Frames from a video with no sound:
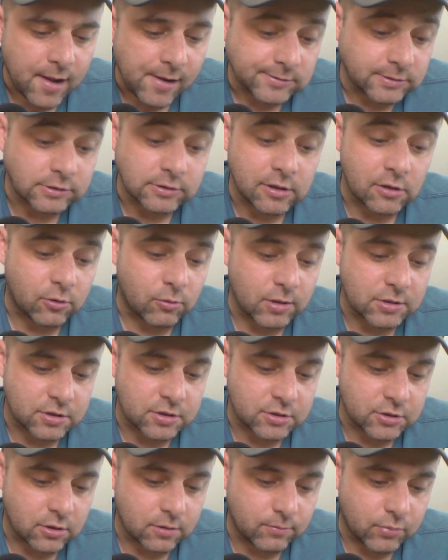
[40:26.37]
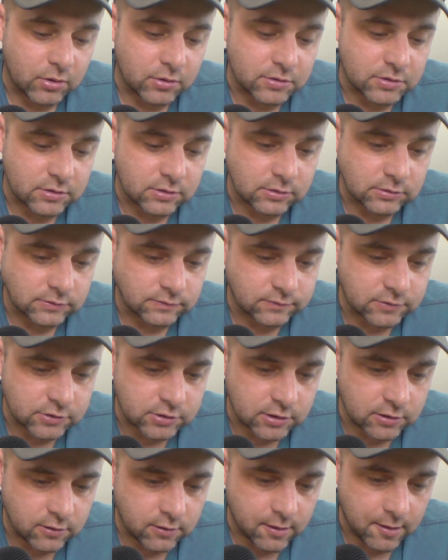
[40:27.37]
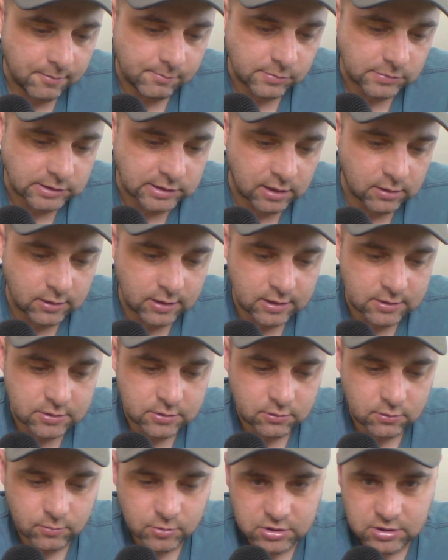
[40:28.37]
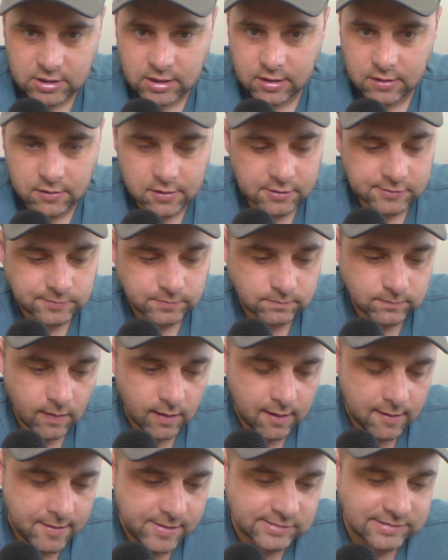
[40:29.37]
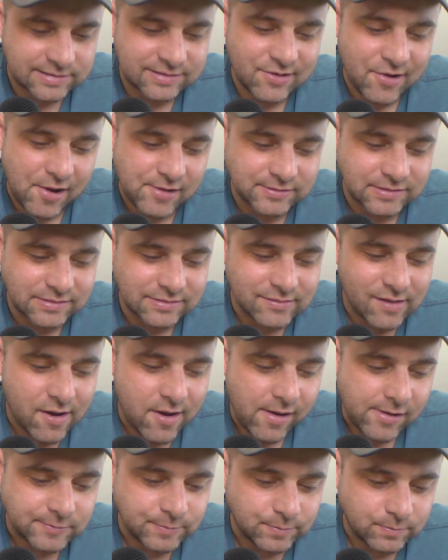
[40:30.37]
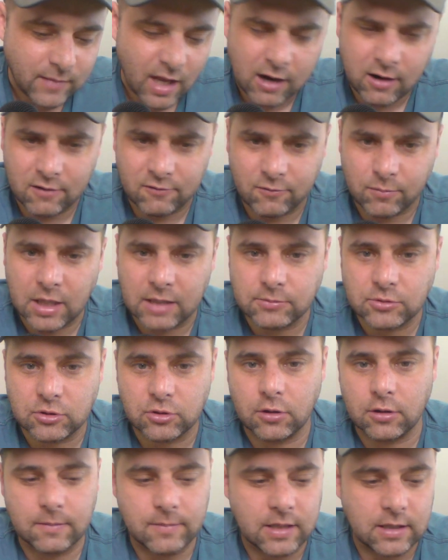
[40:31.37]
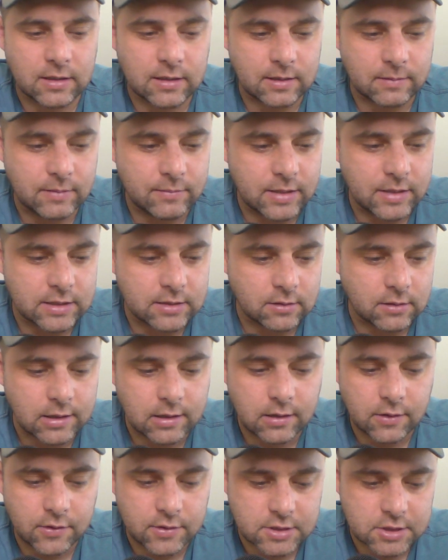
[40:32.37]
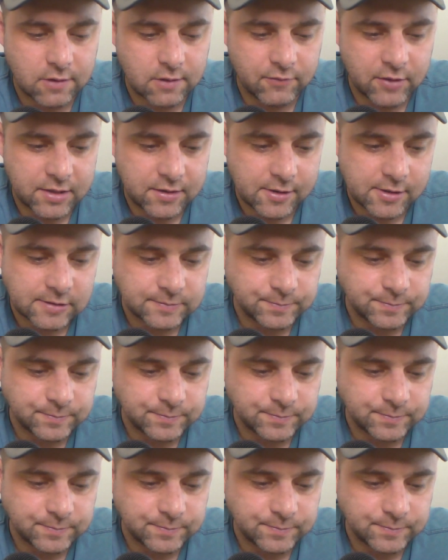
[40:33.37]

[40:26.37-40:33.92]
No, the questions aren't personal for sure. I'll answer almost anything. I don't have a problem talking about like my mental health and stuff like